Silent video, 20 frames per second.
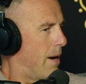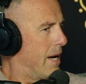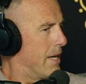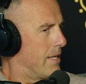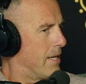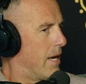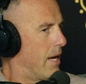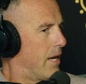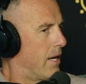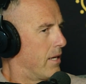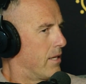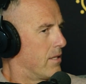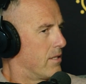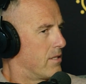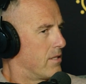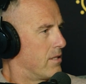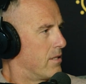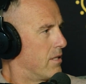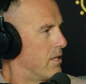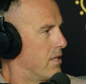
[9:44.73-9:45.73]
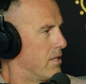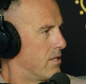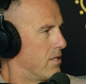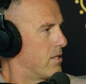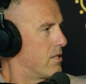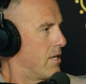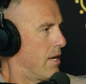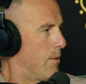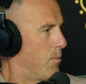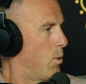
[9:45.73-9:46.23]
dad is the
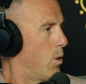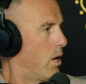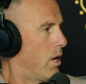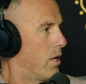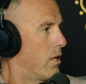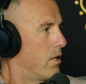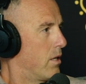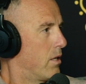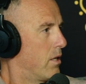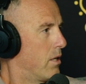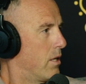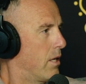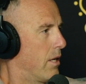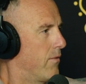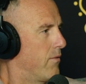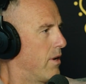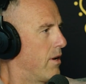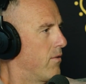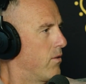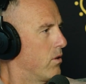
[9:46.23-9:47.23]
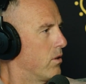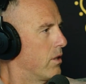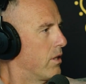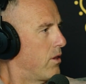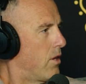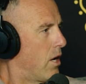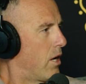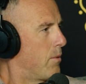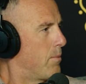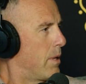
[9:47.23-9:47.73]
same way, and I've never really
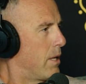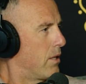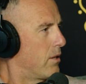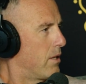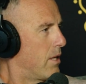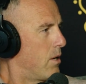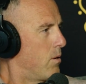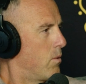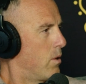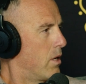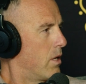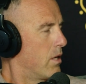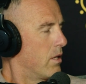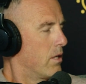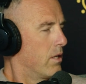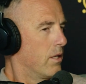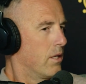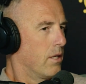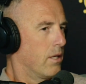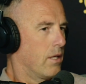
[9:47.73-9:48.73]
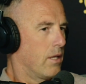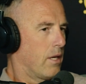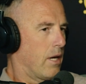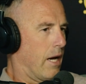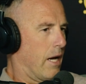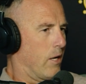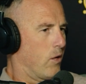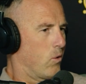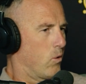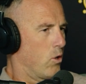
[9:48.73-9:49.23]
thought about it that way.
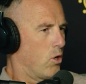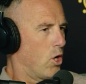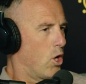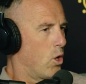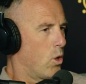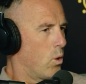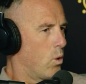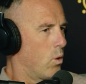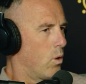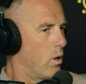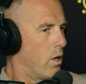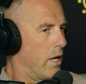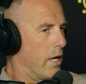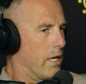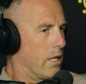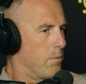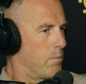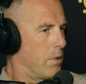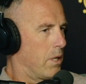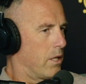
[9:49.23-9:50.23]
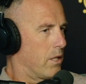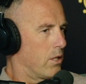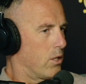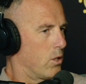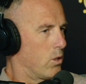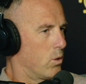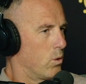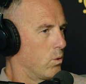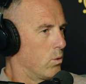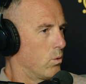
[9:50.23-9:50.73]
I don't know anybody
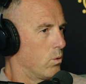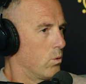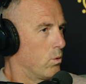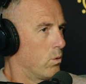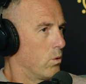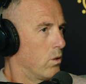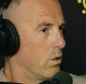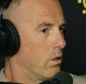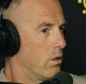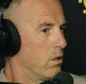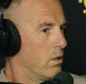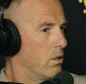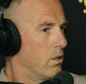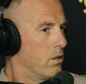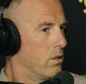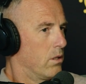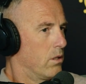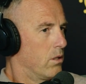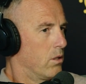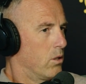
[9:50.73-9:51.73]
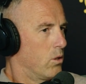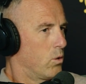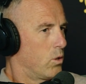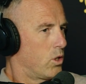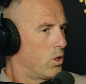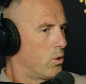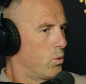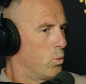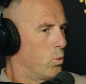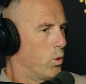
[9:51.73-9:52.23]
who
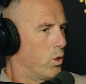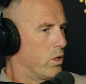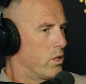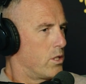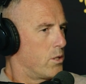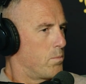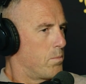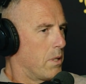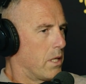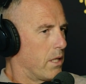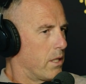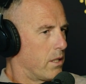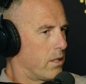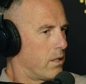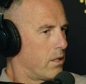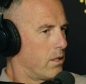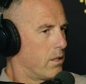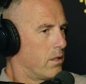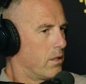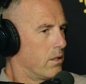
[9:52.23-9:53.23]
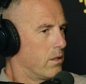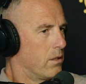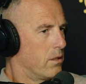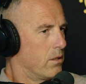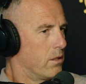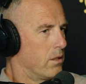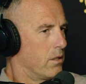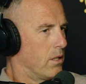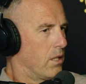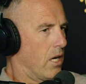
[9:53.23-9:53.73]
would speak
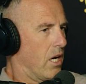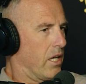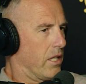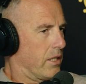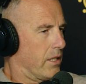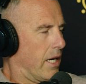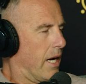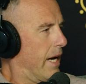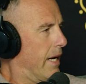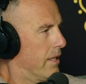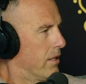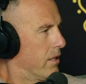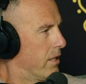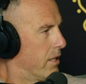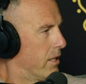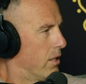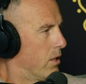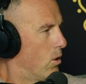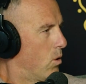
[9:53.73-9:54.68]
unkindly